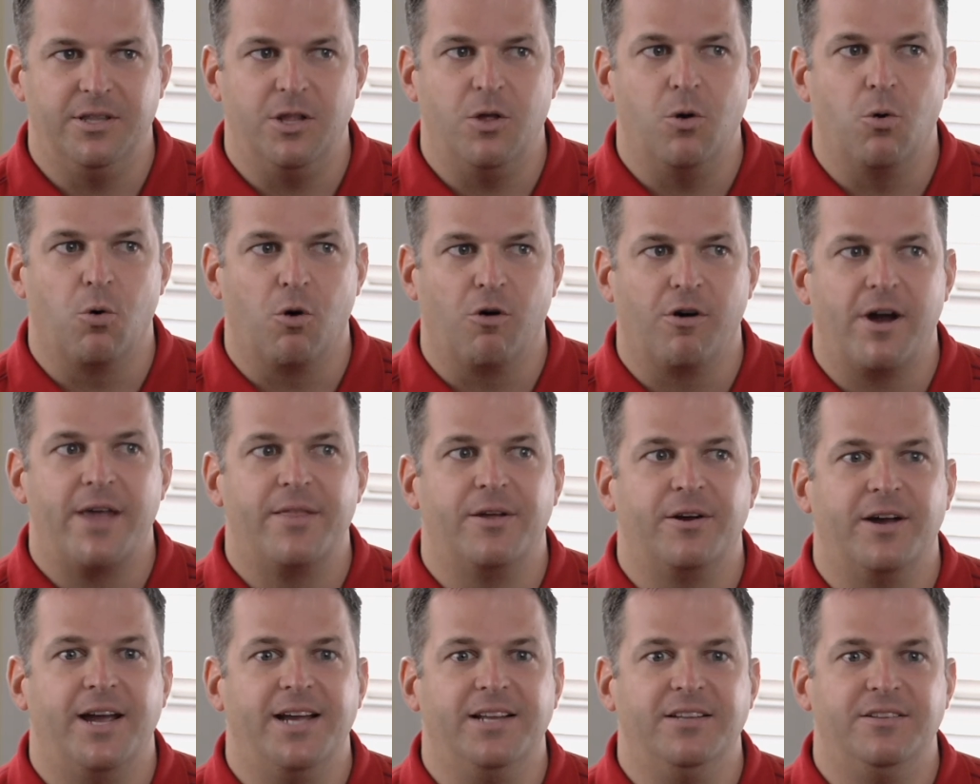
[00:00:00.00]
Or
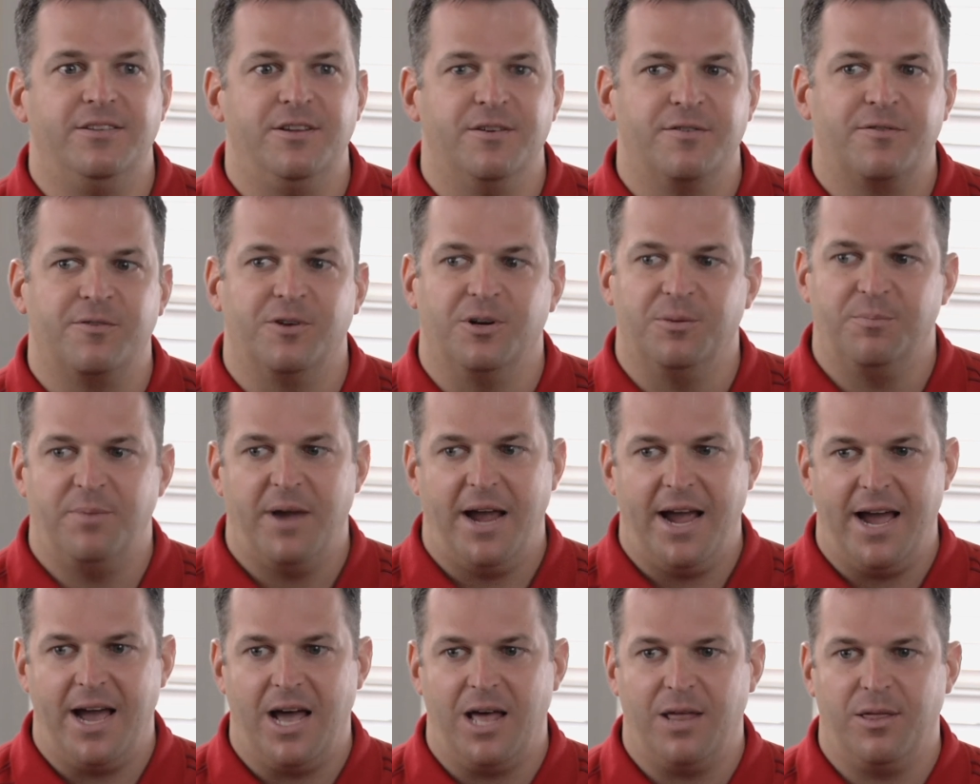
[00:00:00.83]
rather, a different
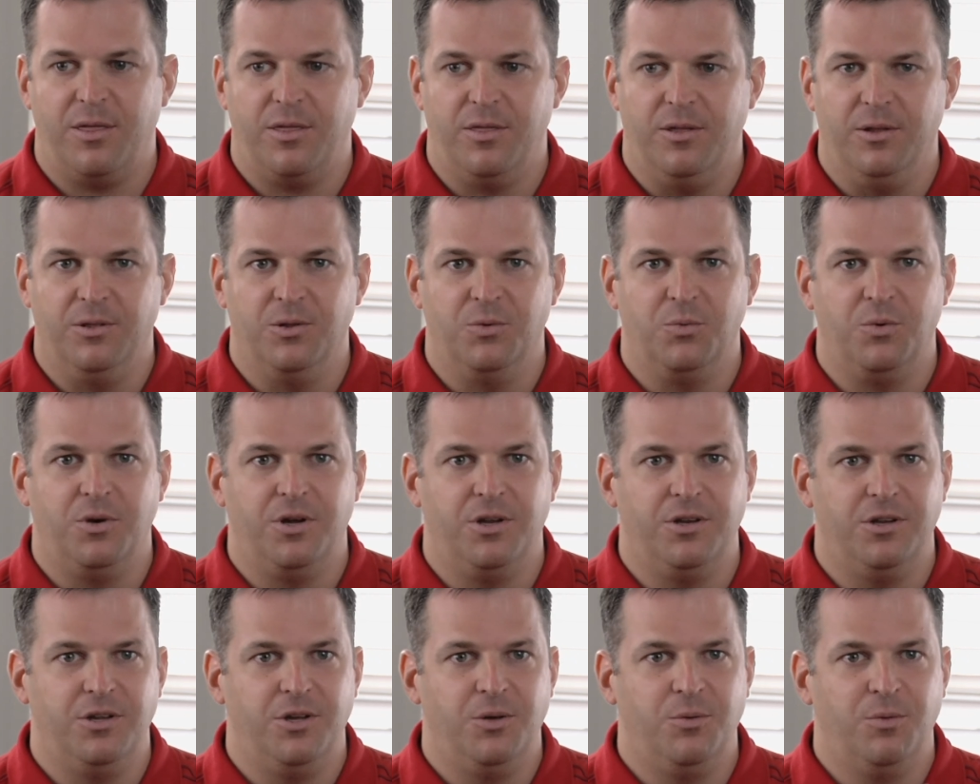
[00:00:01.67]
path than the
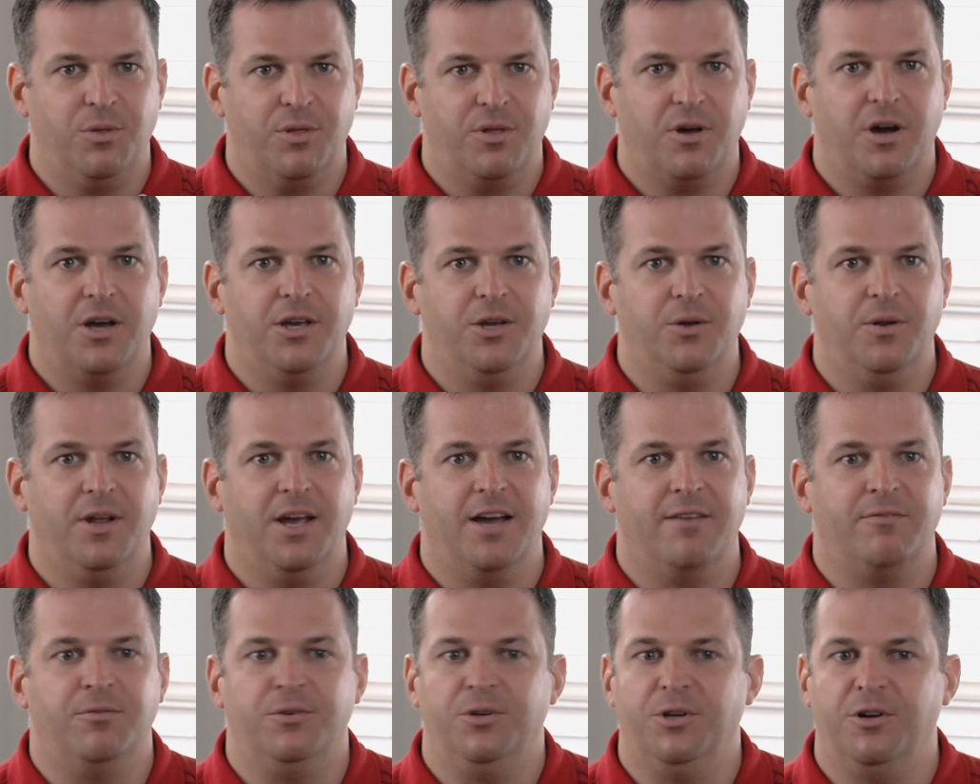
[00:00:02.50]
one you thought you'd
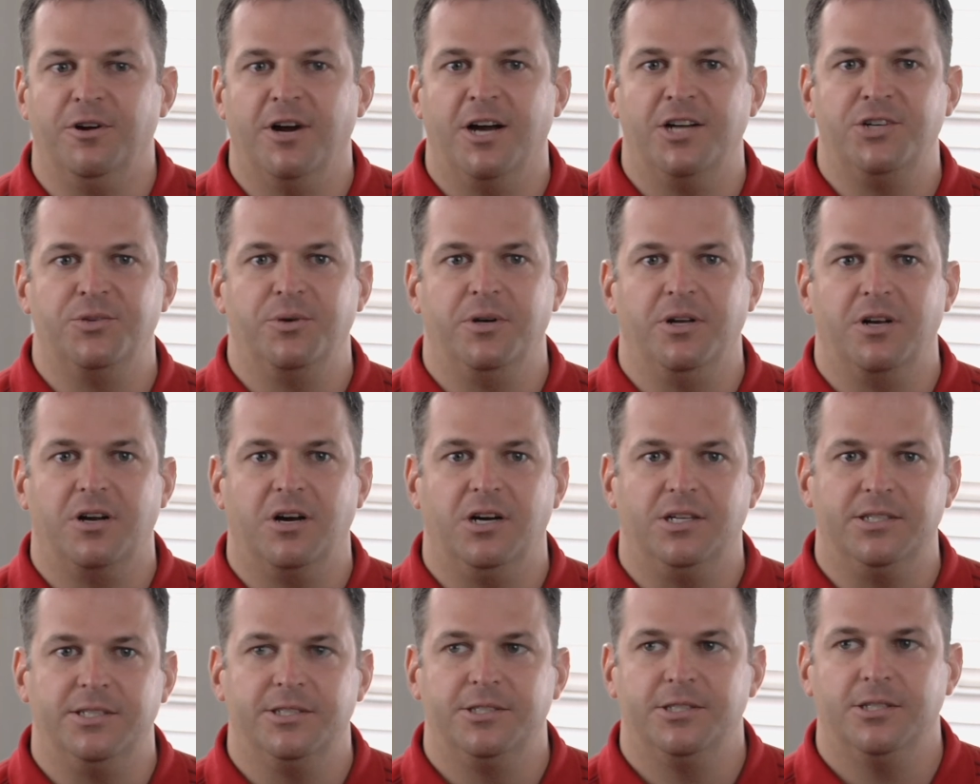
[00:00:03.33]
have when you graduated
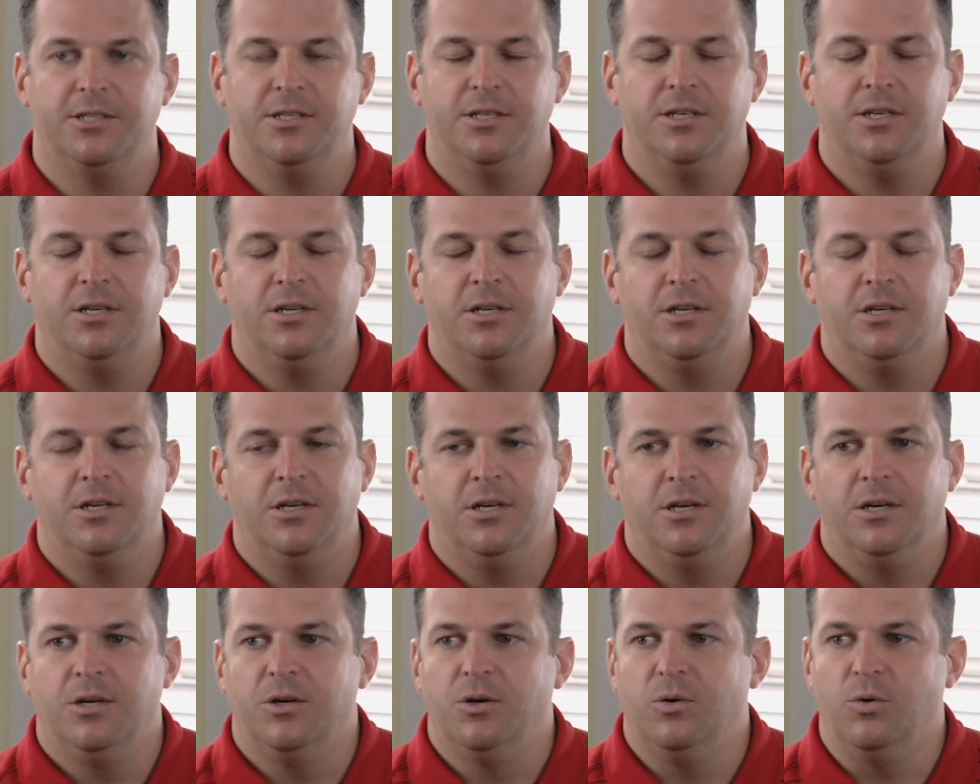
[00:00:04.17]
college
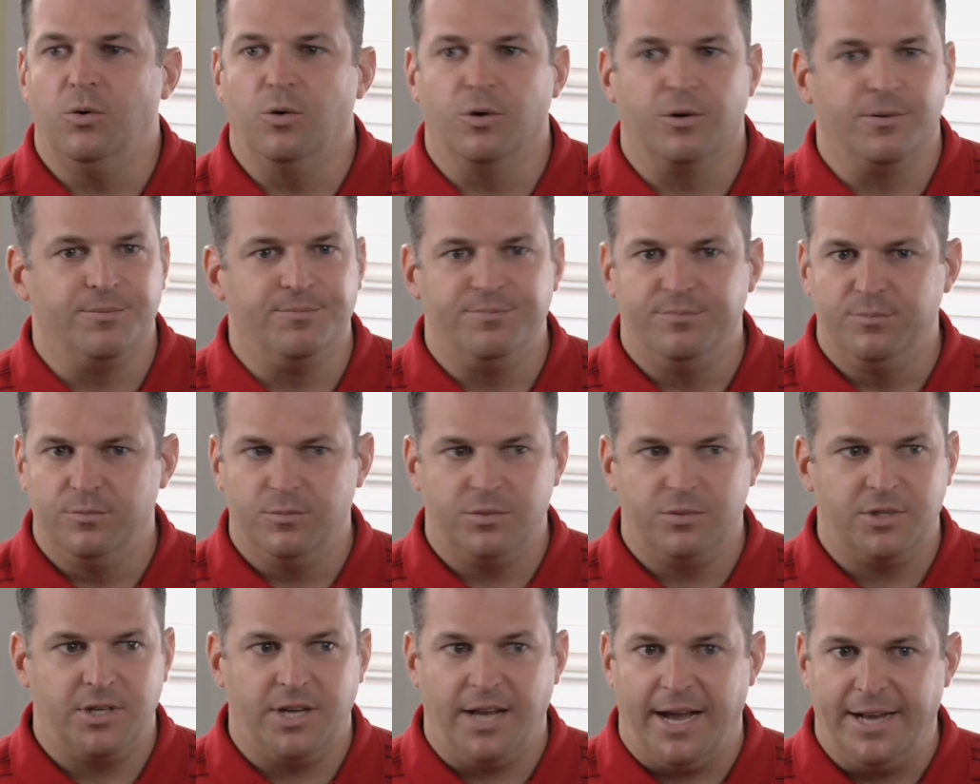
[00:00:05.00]
or
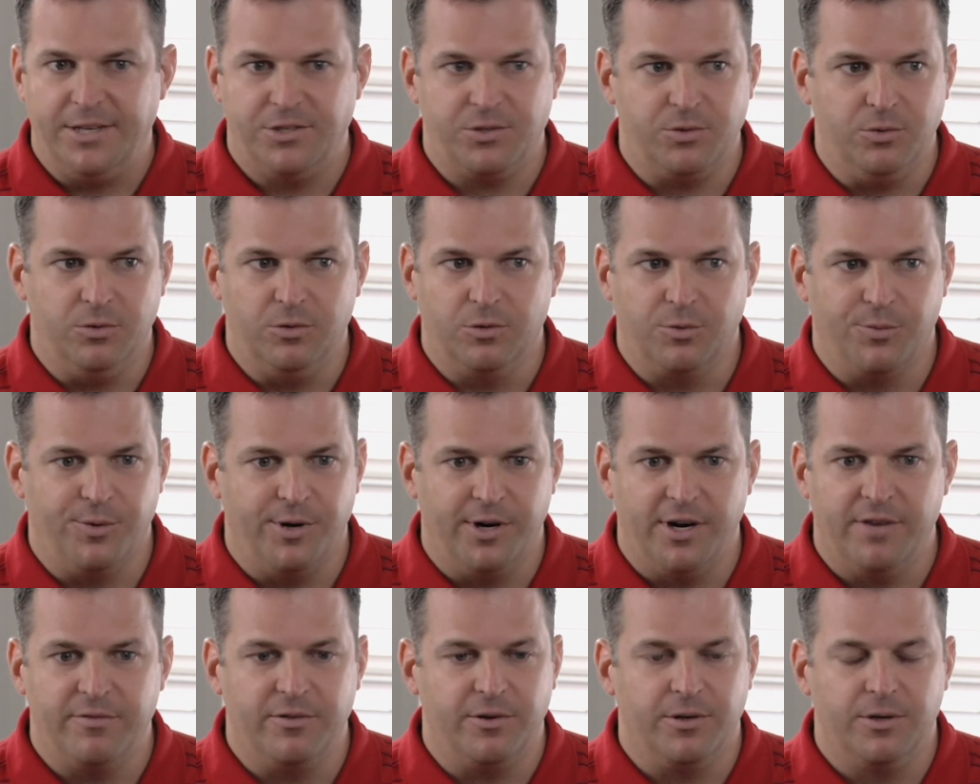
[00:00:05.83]
high school or
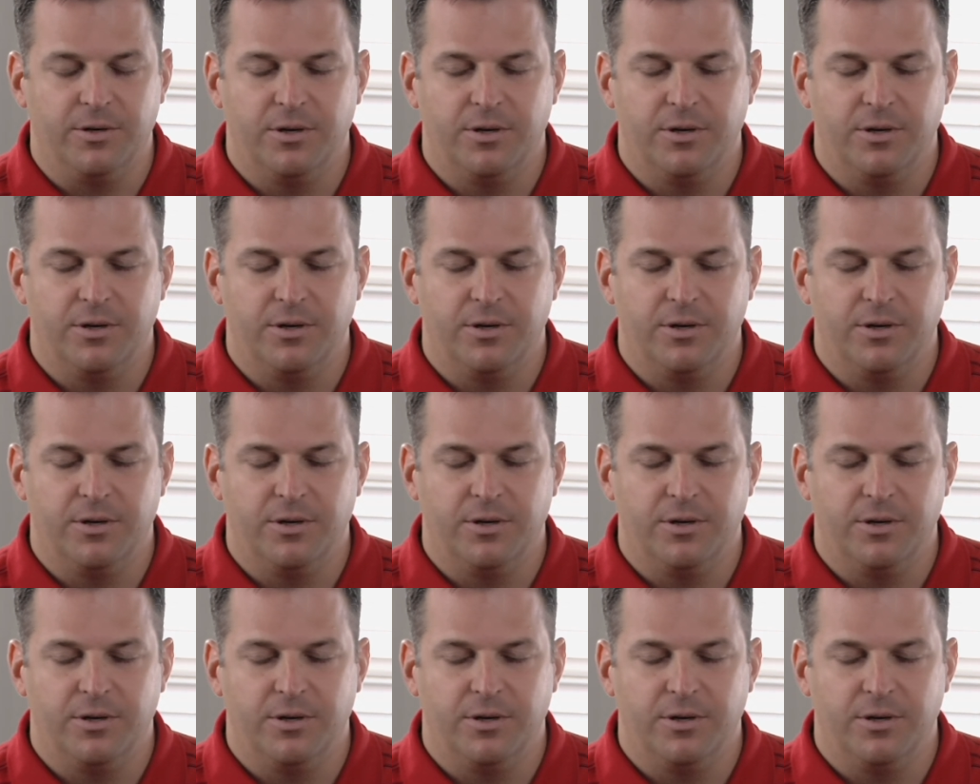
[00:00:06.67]
wherever.